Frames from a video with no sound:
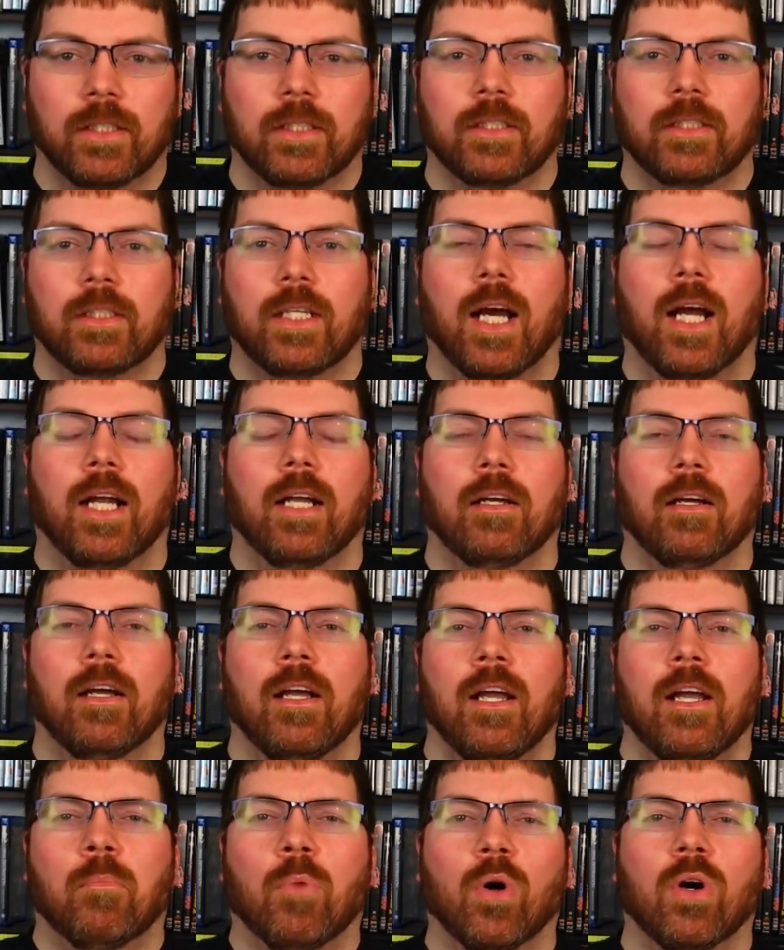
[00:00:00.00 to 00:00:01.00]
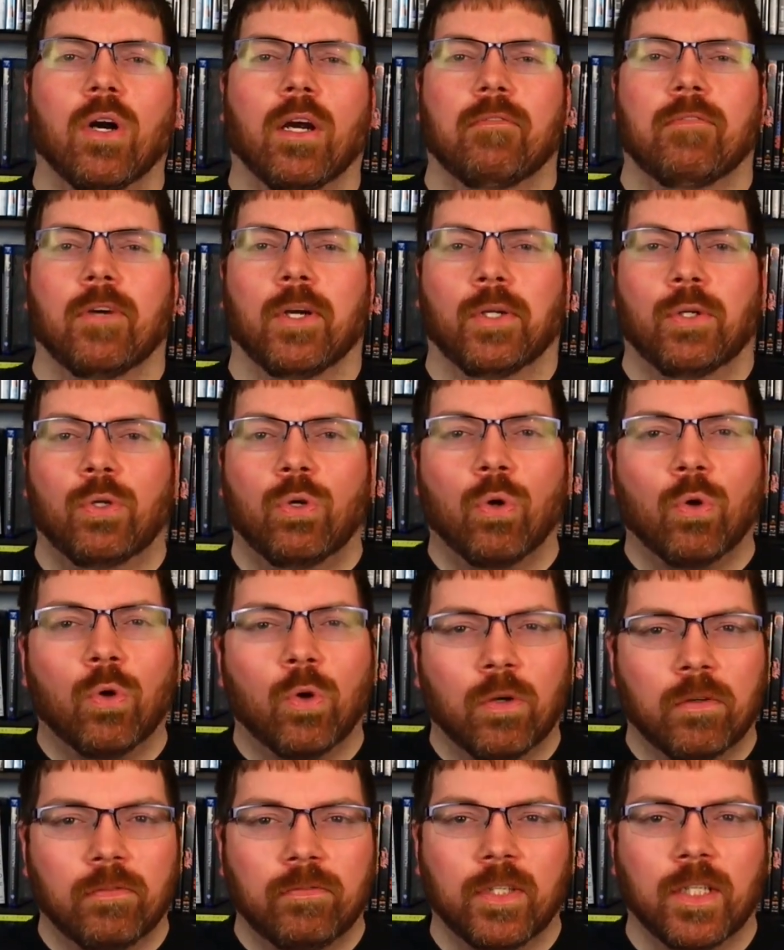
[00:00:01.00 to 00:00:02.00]
He's kind of more of a
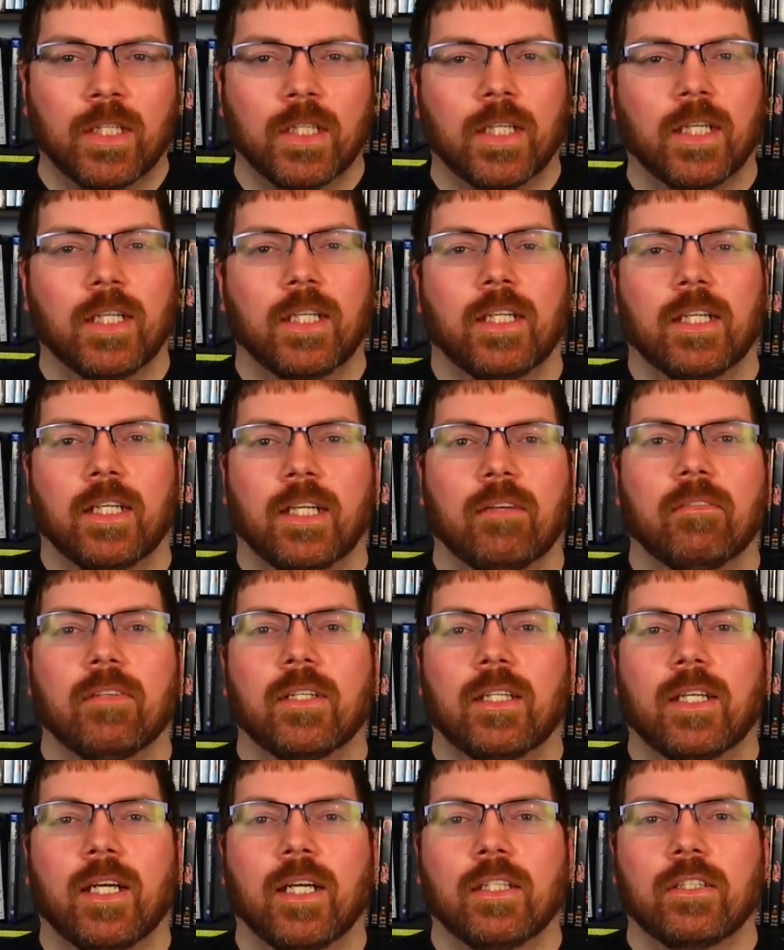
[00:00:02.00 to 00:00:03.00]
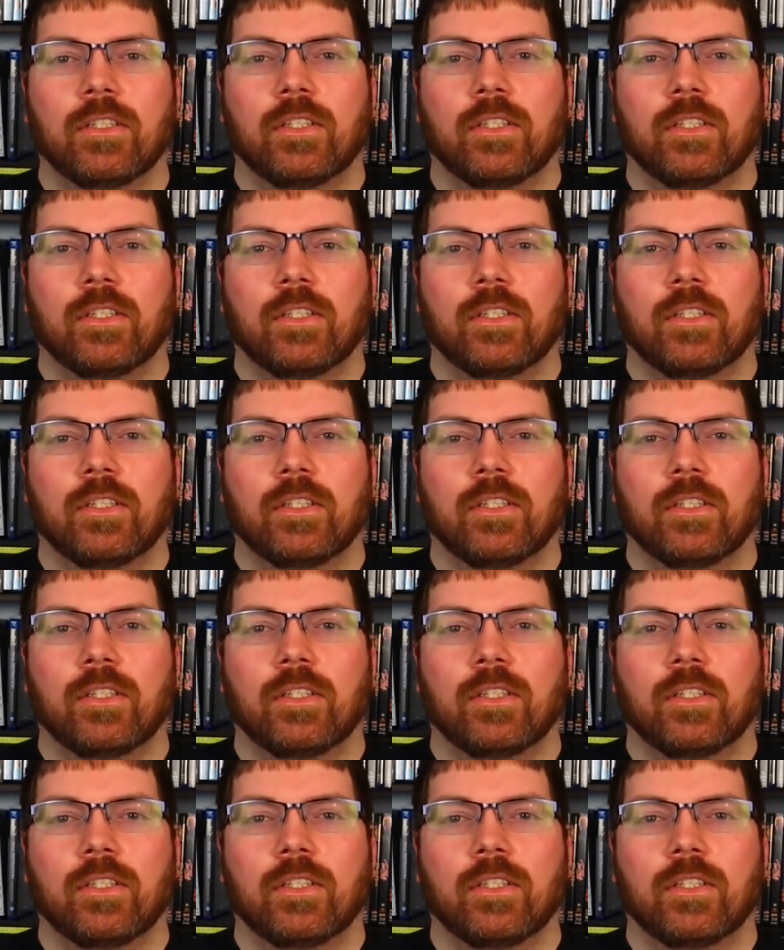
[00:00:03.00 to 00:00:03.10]
cool villain and everything.